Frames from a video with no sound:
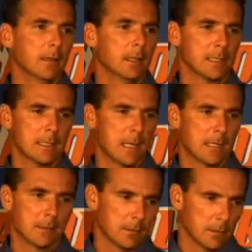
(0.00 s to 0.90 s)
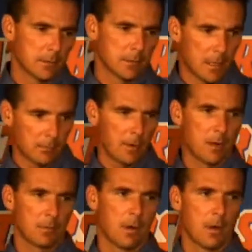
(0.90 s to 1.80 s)
Uh, it's not you know it's not
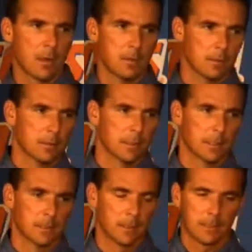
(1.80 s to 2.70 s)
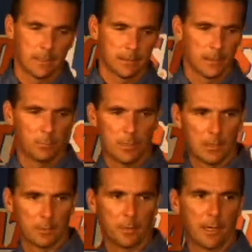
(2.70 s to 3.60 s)
rah rah and, and like I said, what
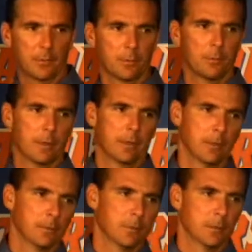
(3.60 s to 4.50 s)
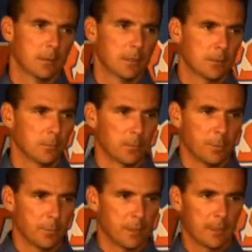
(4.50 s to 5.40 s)
color pants are wearing and what color what do
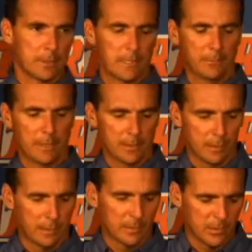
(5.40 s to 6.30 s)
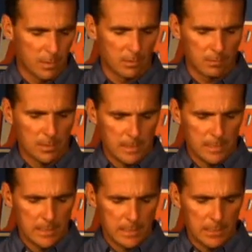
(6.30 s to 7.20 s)
we put on the TVs. I think that's all
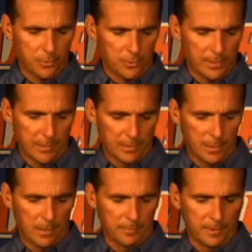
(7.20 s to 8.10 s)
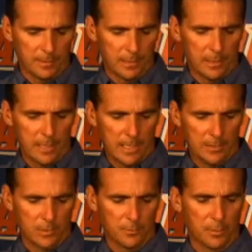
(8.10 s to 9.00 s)
interesting stuff and it, it,
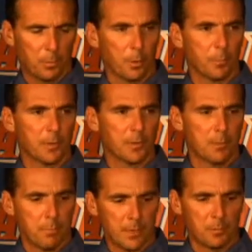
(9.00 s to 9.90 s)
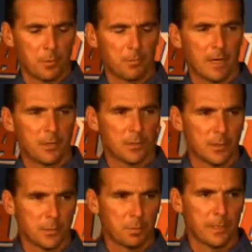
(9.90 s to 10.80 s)
it serves a purpose. The best motivation
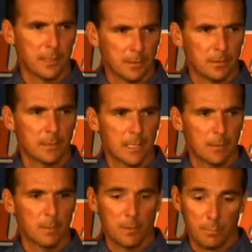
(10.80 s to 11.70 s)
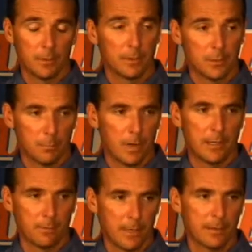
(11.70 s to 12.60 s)
is playing a good team, and you better get your
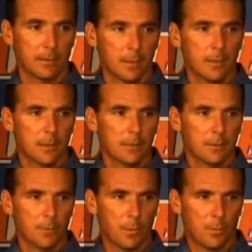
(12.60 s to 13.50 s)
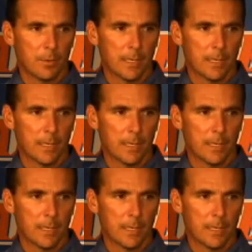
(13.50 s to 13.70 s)
mind right if you want to win